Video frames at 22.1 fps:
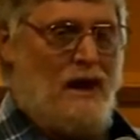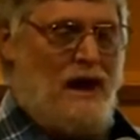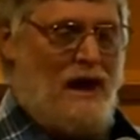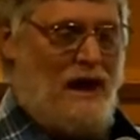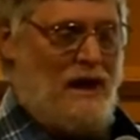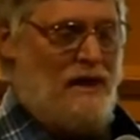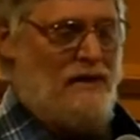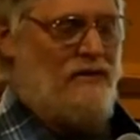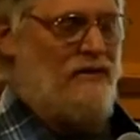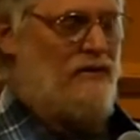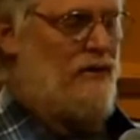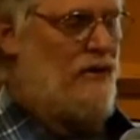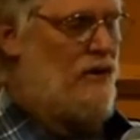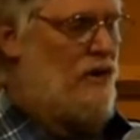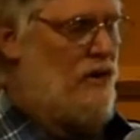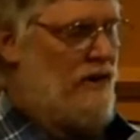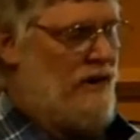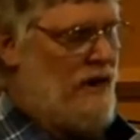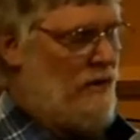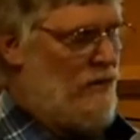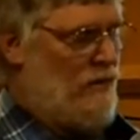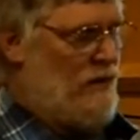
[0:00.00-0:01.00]
And so
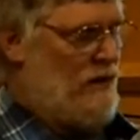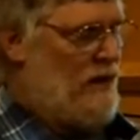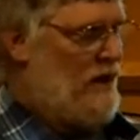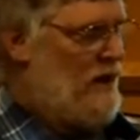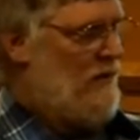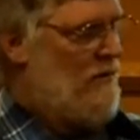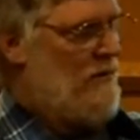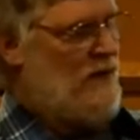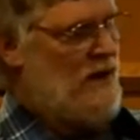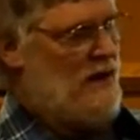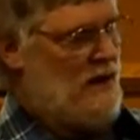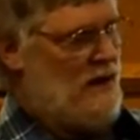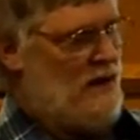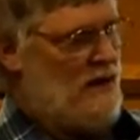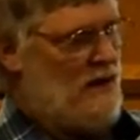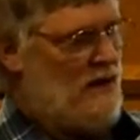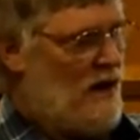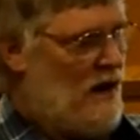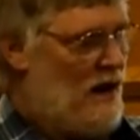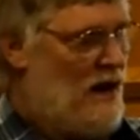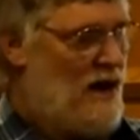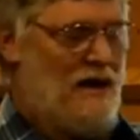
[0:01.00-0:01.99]
they would come in,
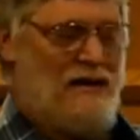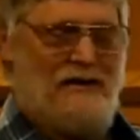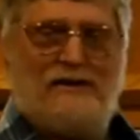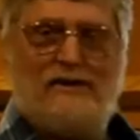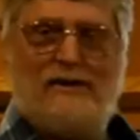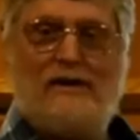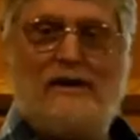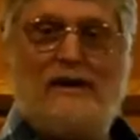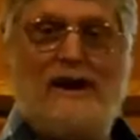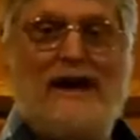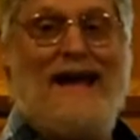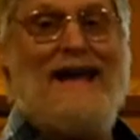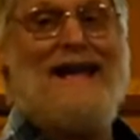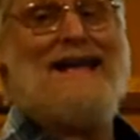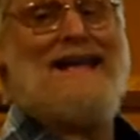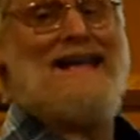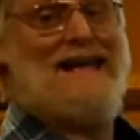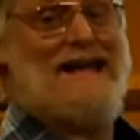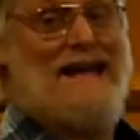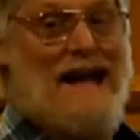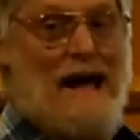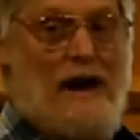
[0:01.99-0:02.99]
hunt,
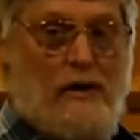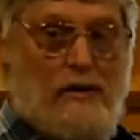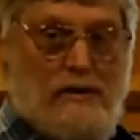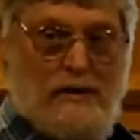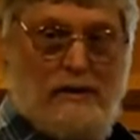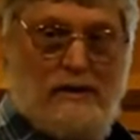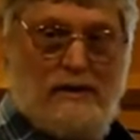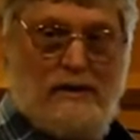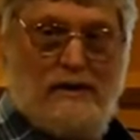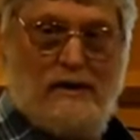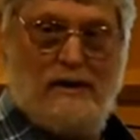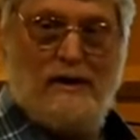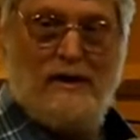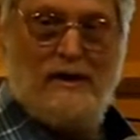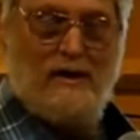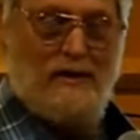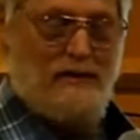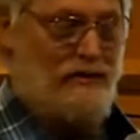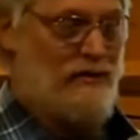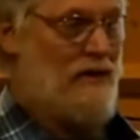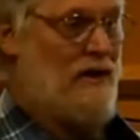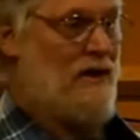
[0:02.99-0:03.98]
and get out.
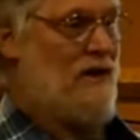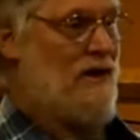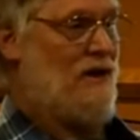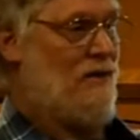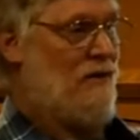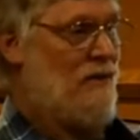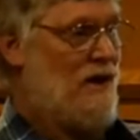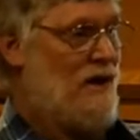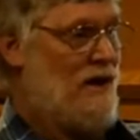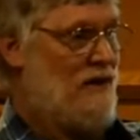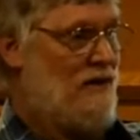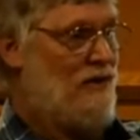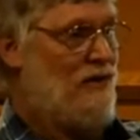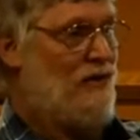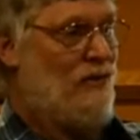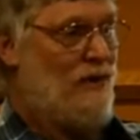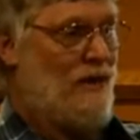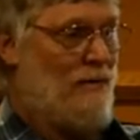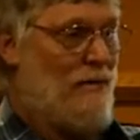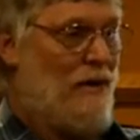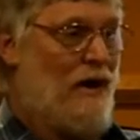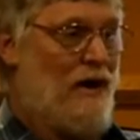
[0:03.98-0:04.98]
So they didn't run
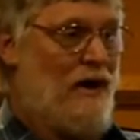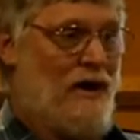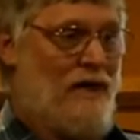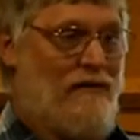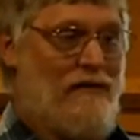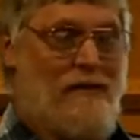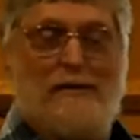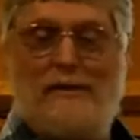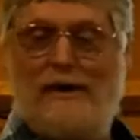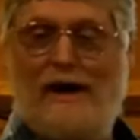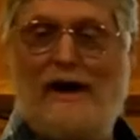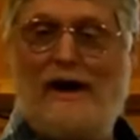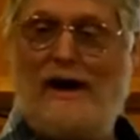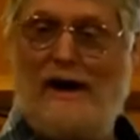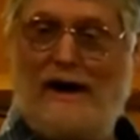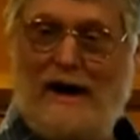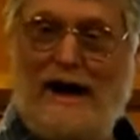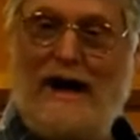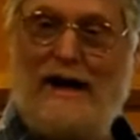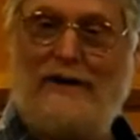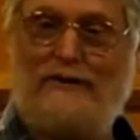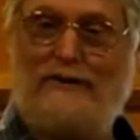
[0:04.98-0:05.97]
into a party from a, a
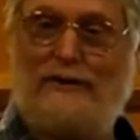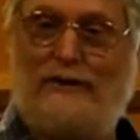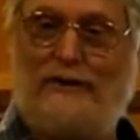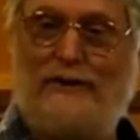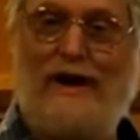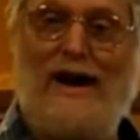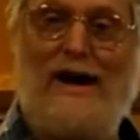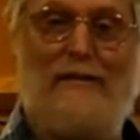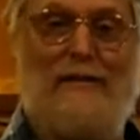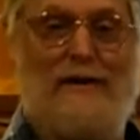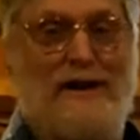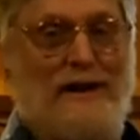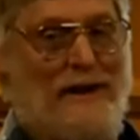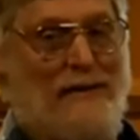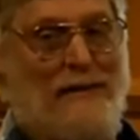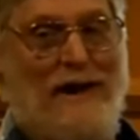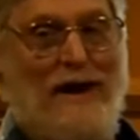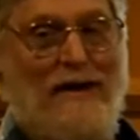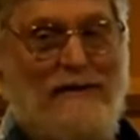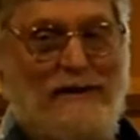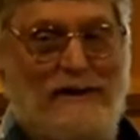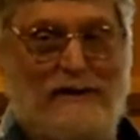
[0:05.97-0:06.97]
hostile tribe and end up
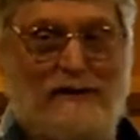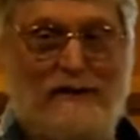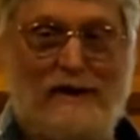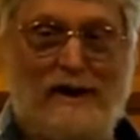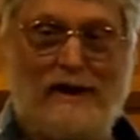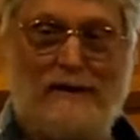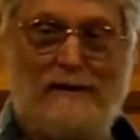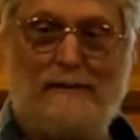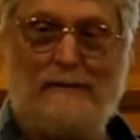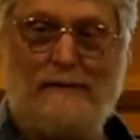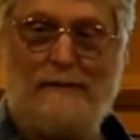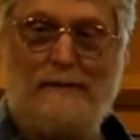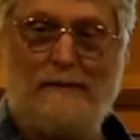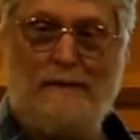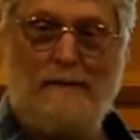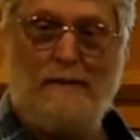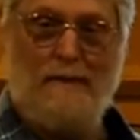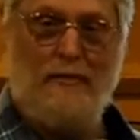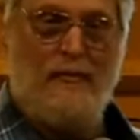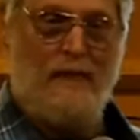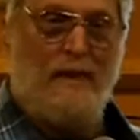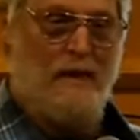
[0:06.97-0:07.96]
having a fight.
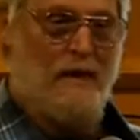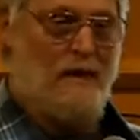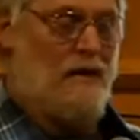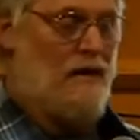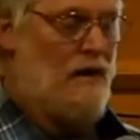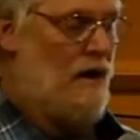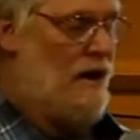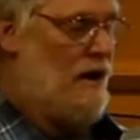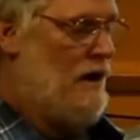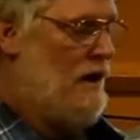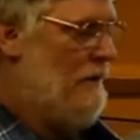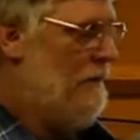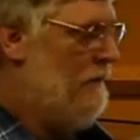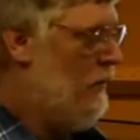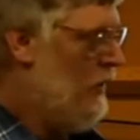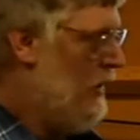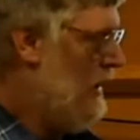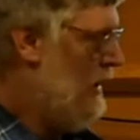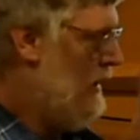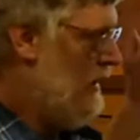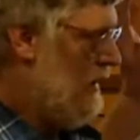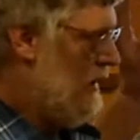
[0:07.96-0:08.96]
Um,
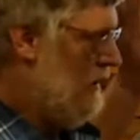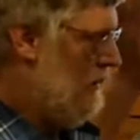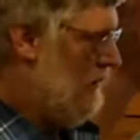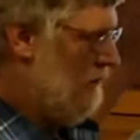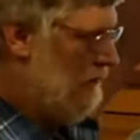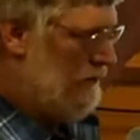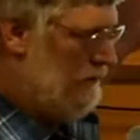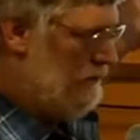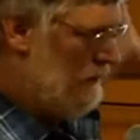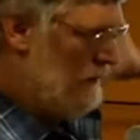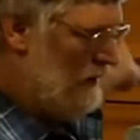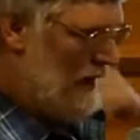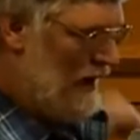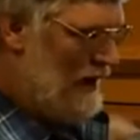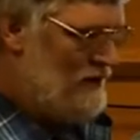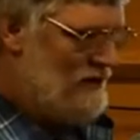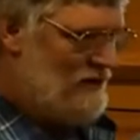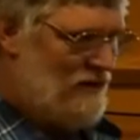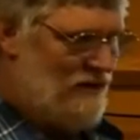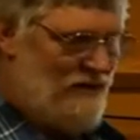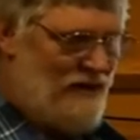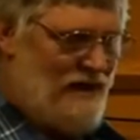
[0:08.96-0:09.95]
one of the
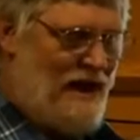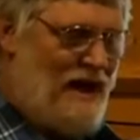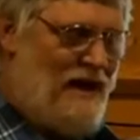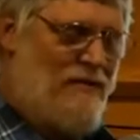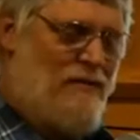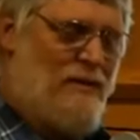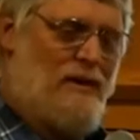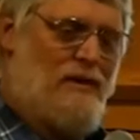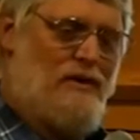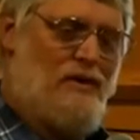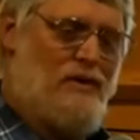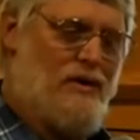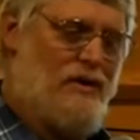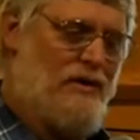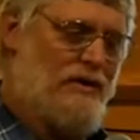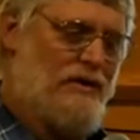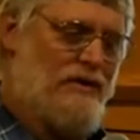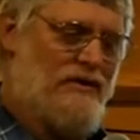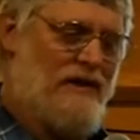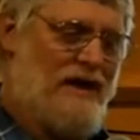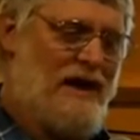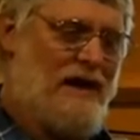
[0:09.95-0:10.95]
legends that I've been told
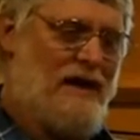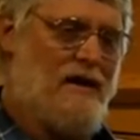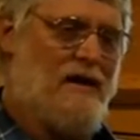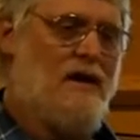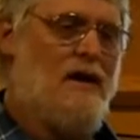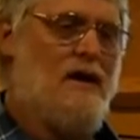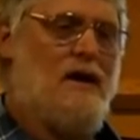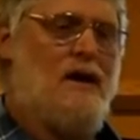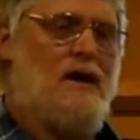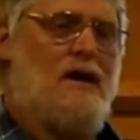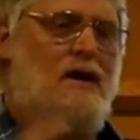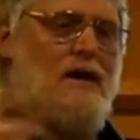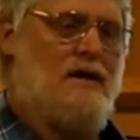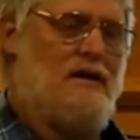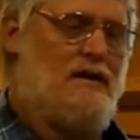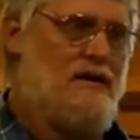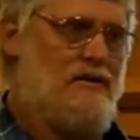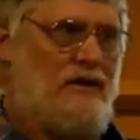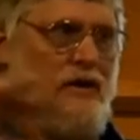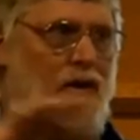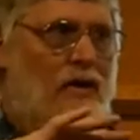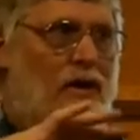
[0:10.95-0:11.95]
is that
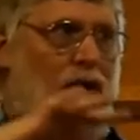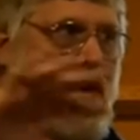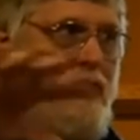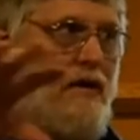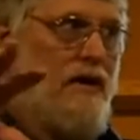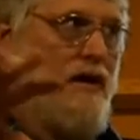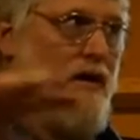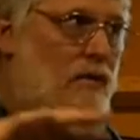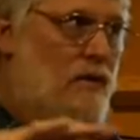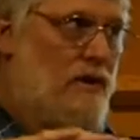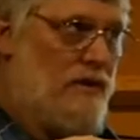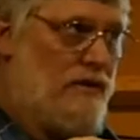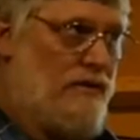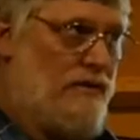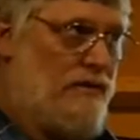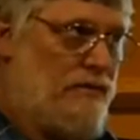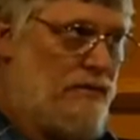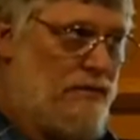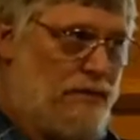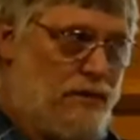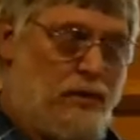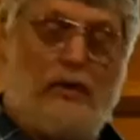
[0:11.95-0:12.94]
this whole area was
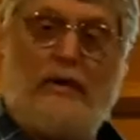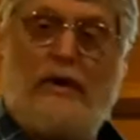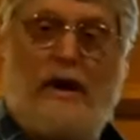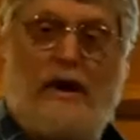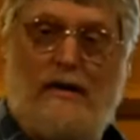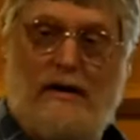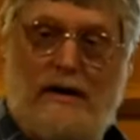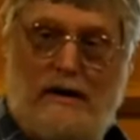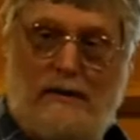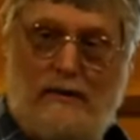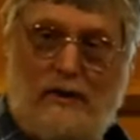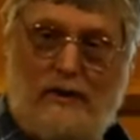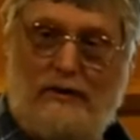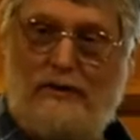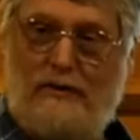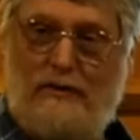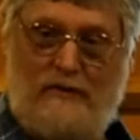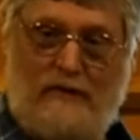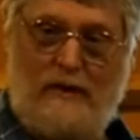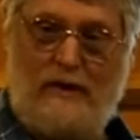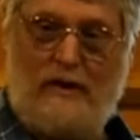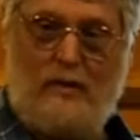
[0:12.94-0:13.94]
prairie. It
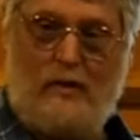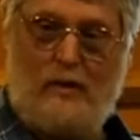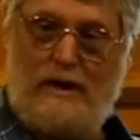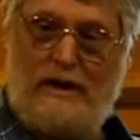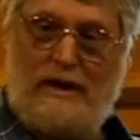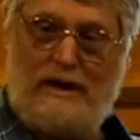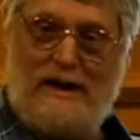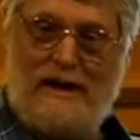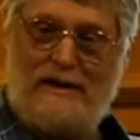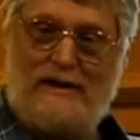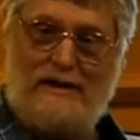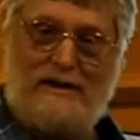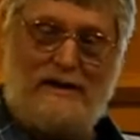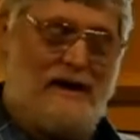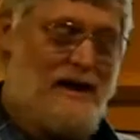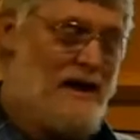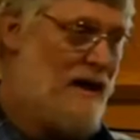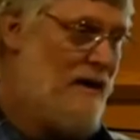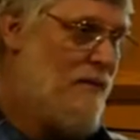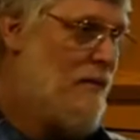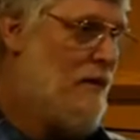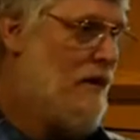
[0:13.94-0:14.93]
wasn't very wooded at the
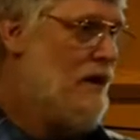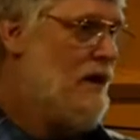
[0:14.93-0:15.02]
time.